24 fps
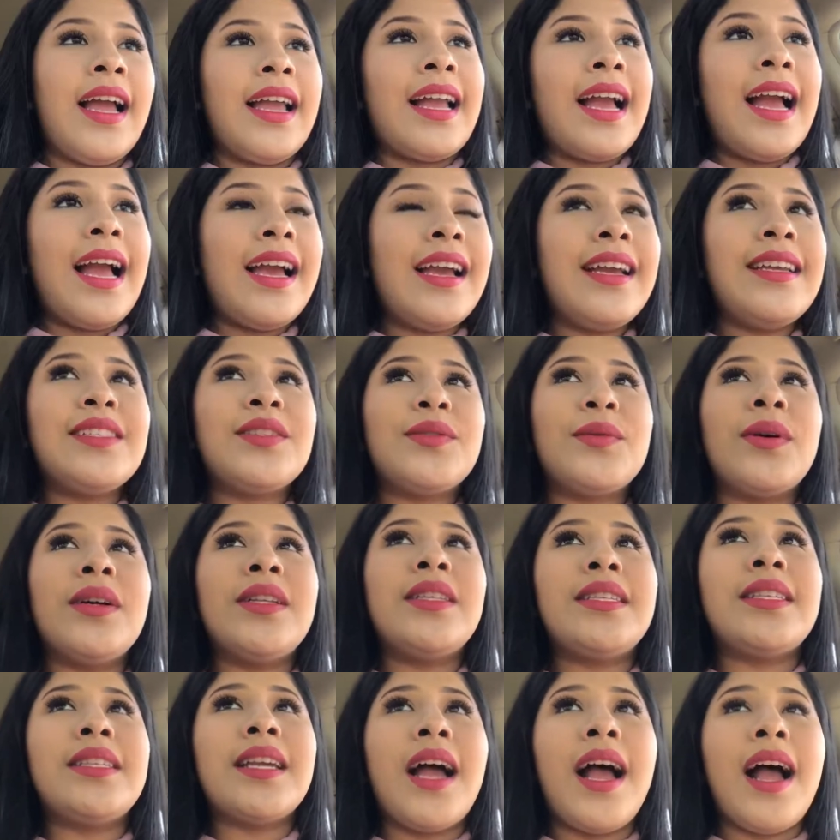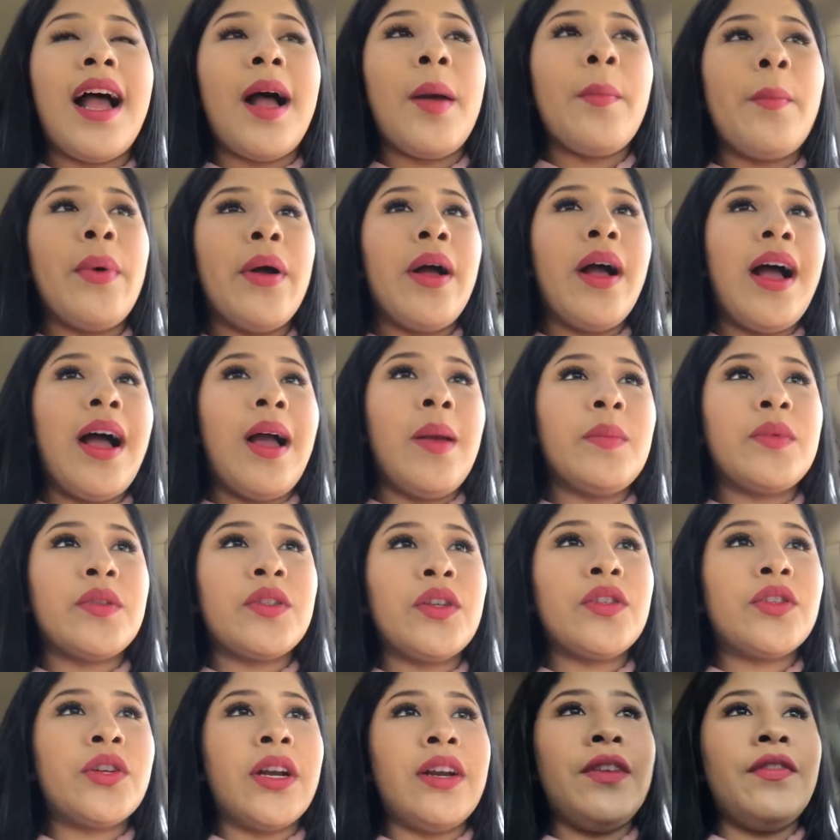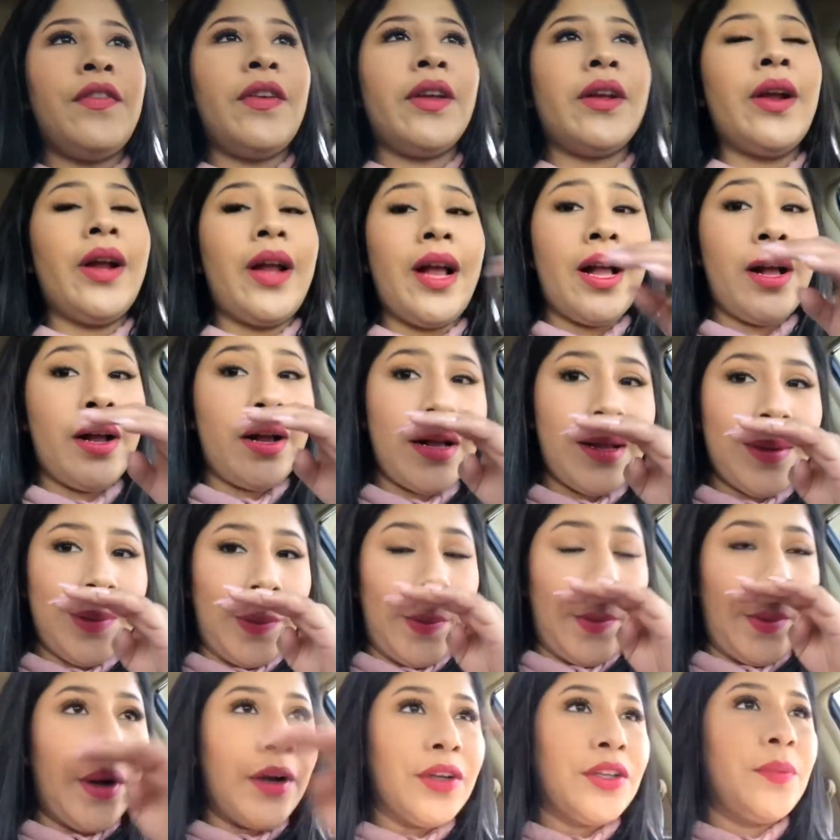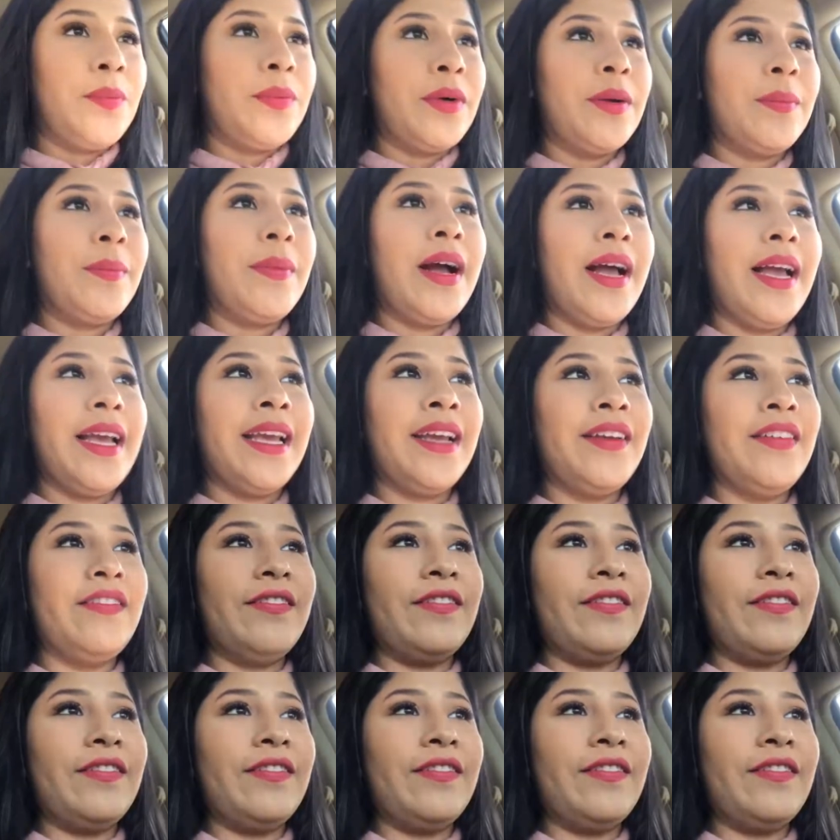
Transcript: Hi guys, what's up? I'm still trying to figure out where to put my